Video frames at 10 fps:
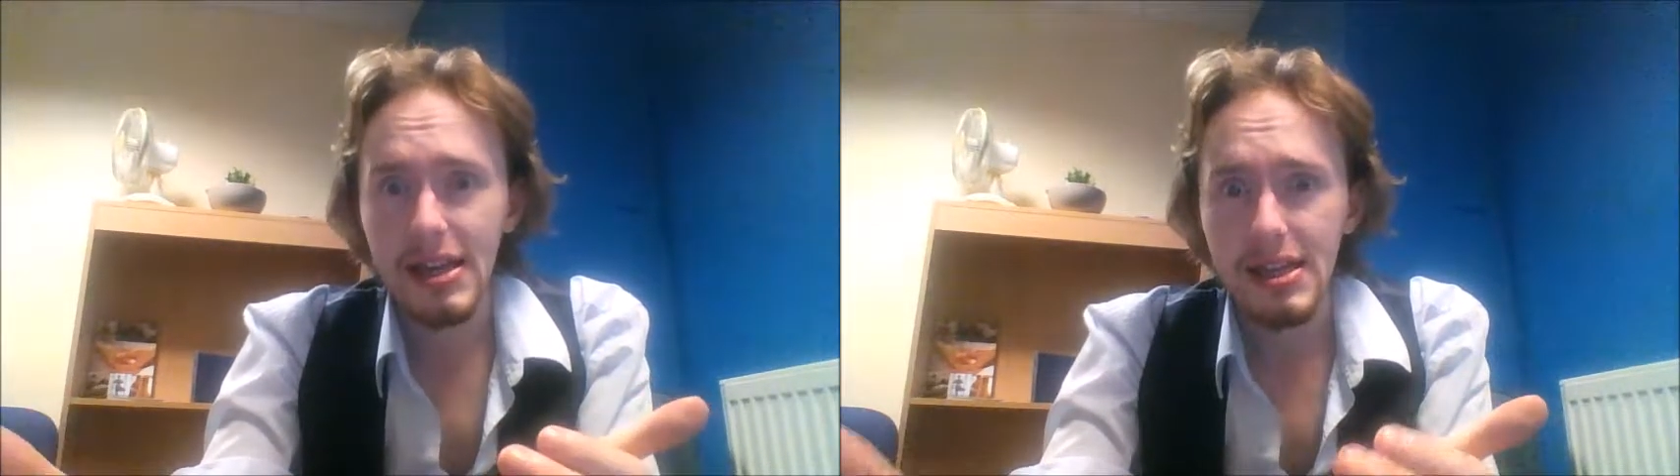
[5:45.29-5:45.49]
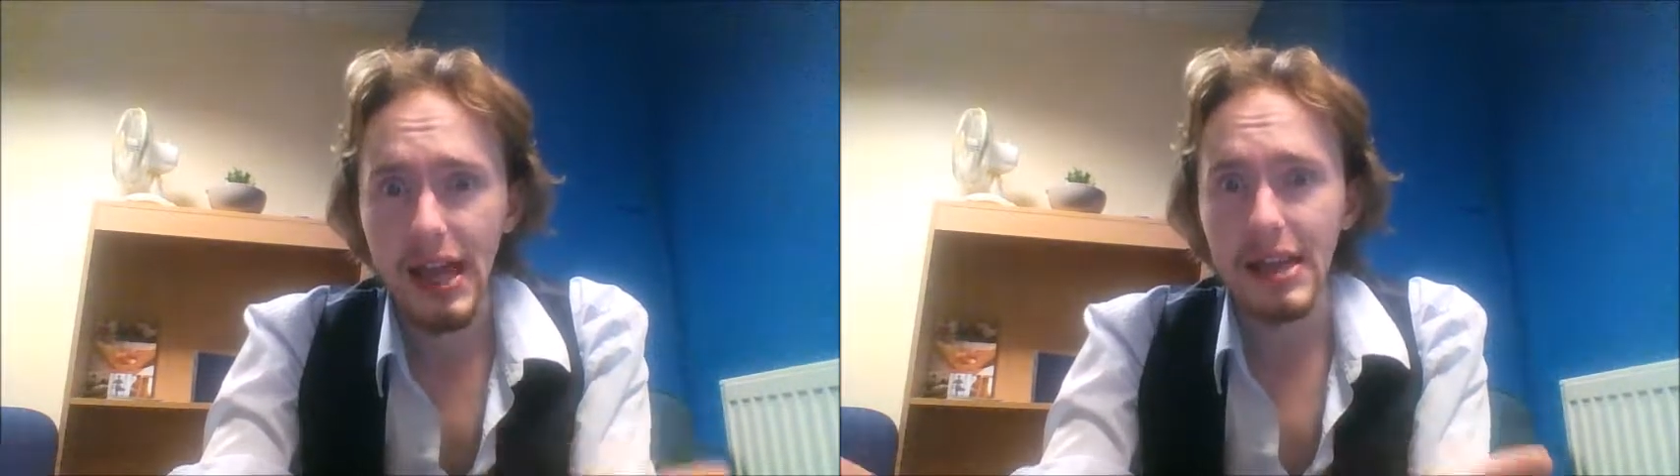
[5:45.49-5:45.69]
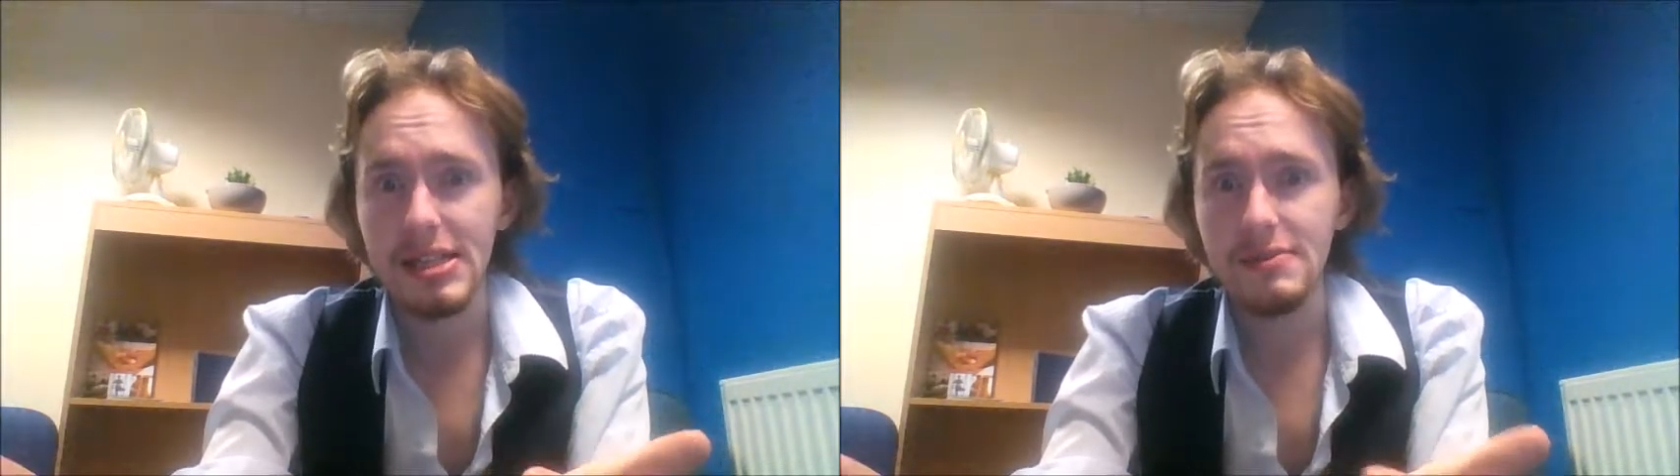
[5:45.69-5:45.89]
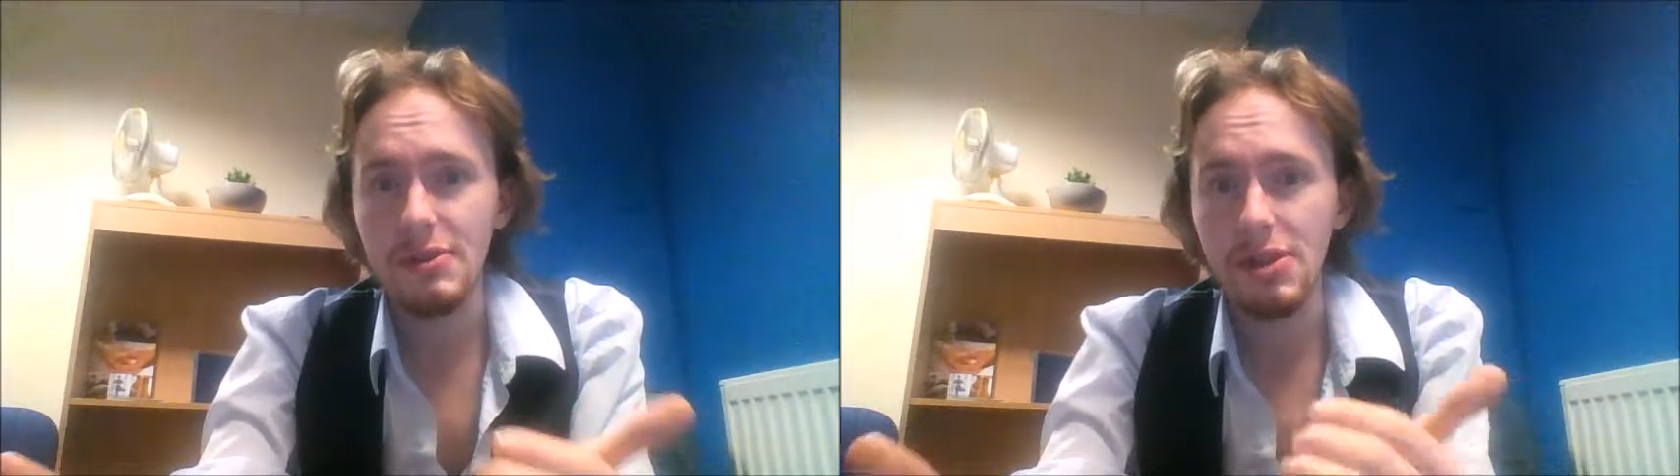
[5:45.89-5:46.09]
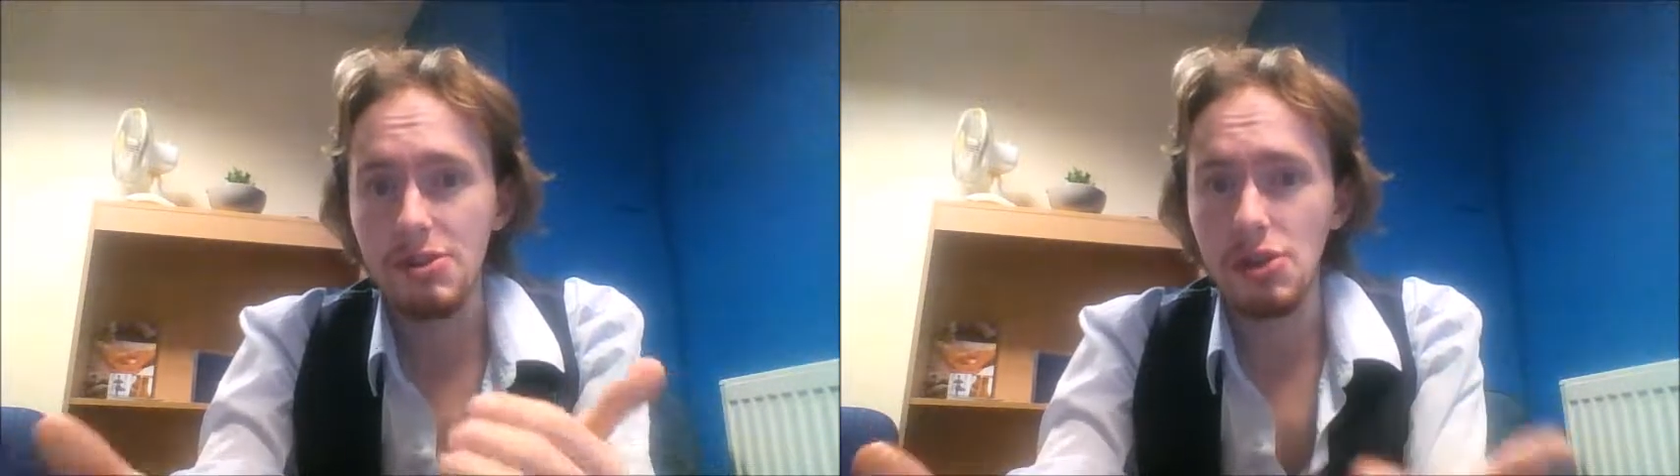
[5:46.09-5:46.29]
"Yes,
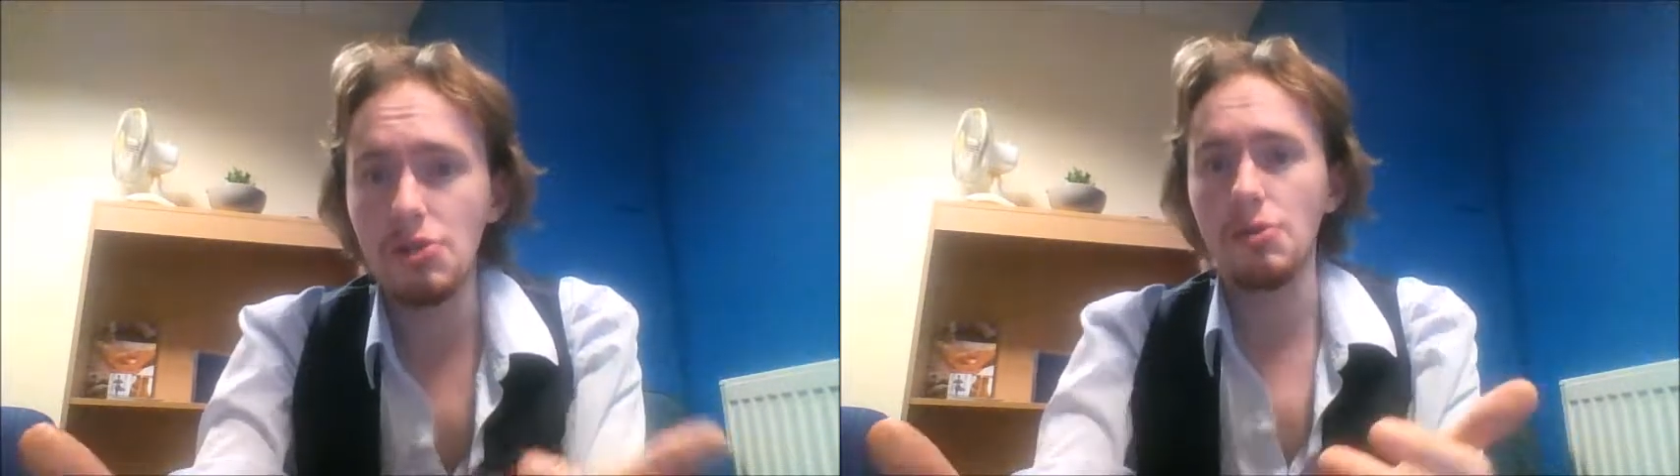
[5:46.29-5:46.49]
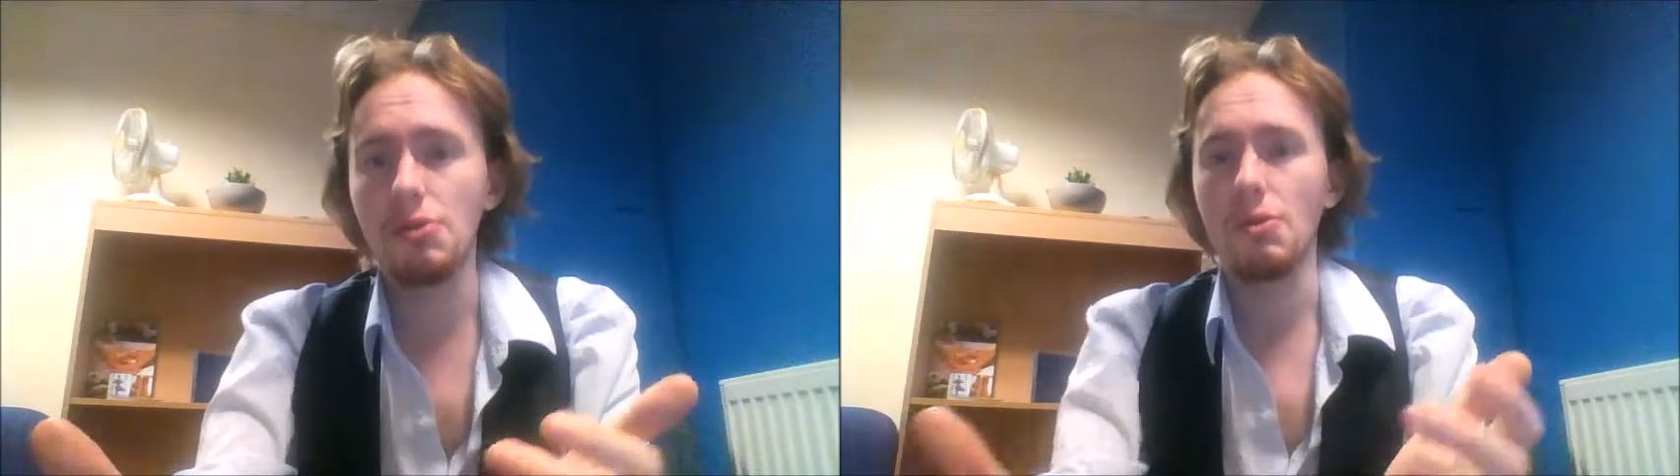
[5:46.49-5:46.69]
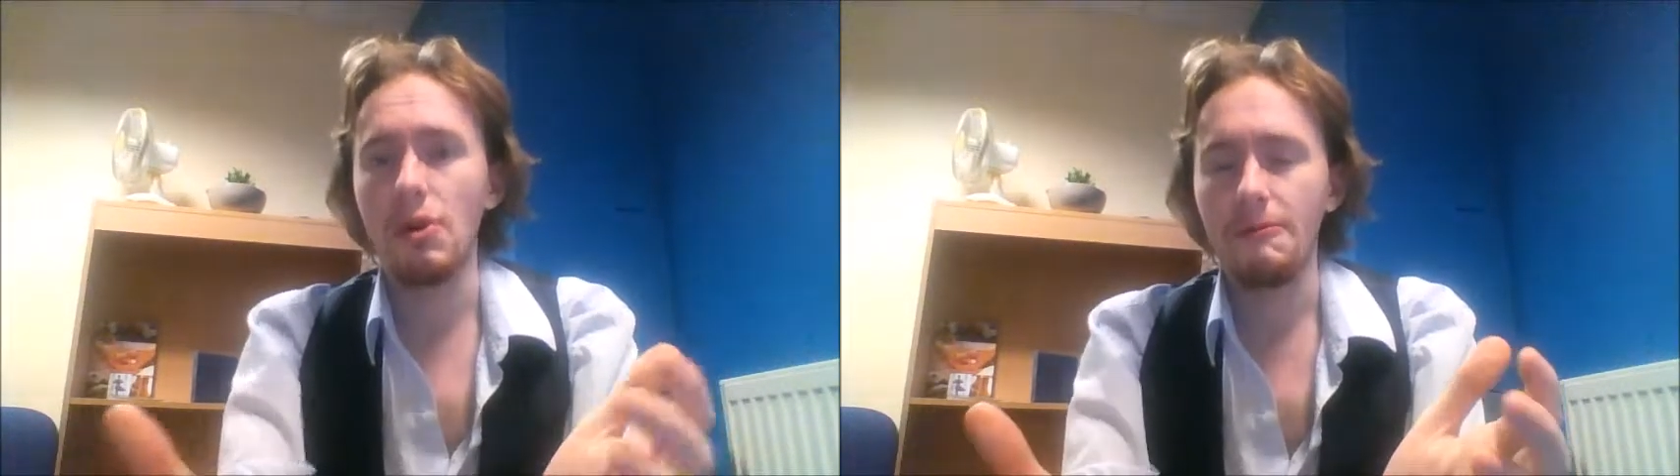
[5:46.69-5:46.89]
we do